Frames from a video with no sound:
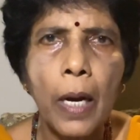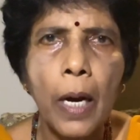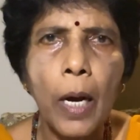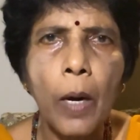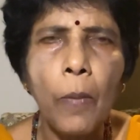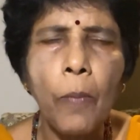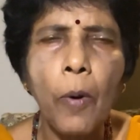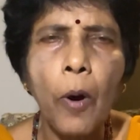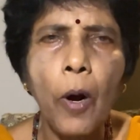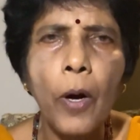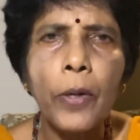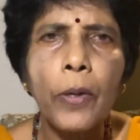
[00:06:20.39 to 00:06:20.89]

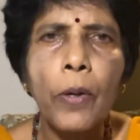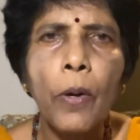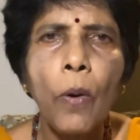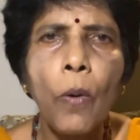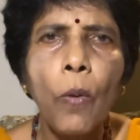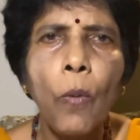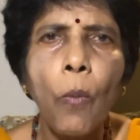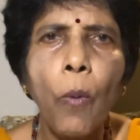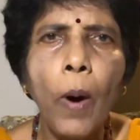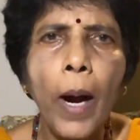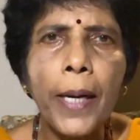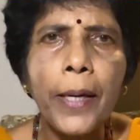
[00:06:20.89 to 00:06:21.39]

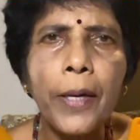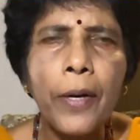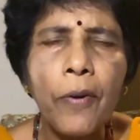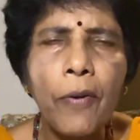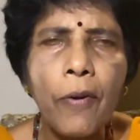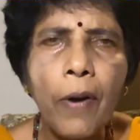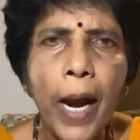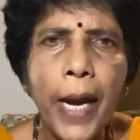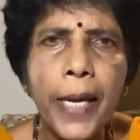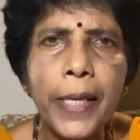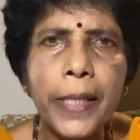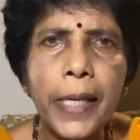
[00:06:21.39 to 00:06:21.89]
about what
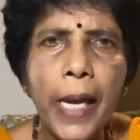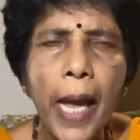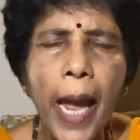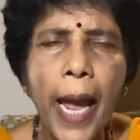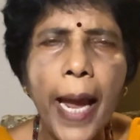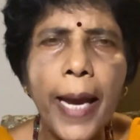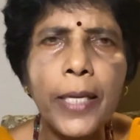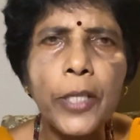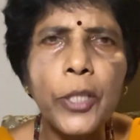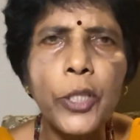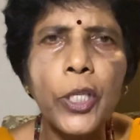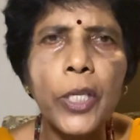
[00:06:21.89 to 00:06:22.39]
right
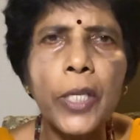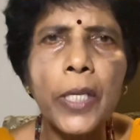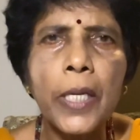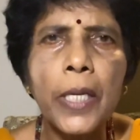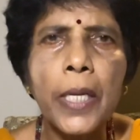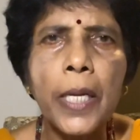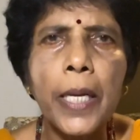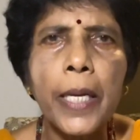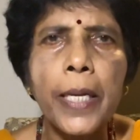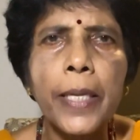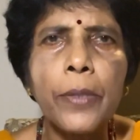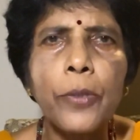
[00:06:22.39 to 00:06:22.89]

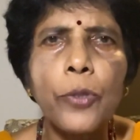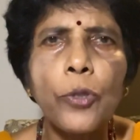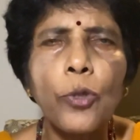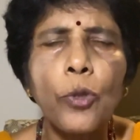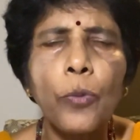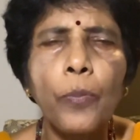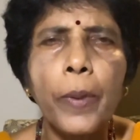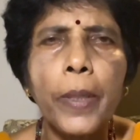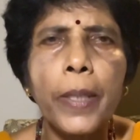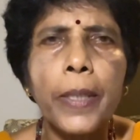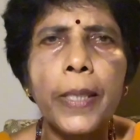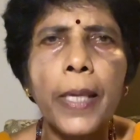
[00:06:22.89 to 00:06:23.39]
action is
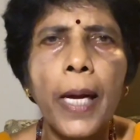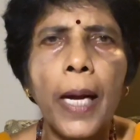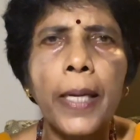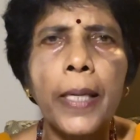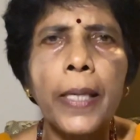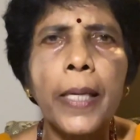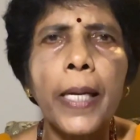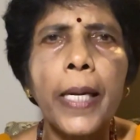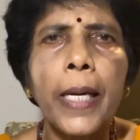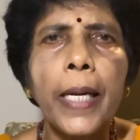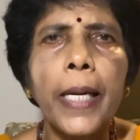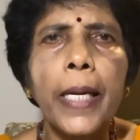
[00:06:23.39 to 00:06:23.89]
to be done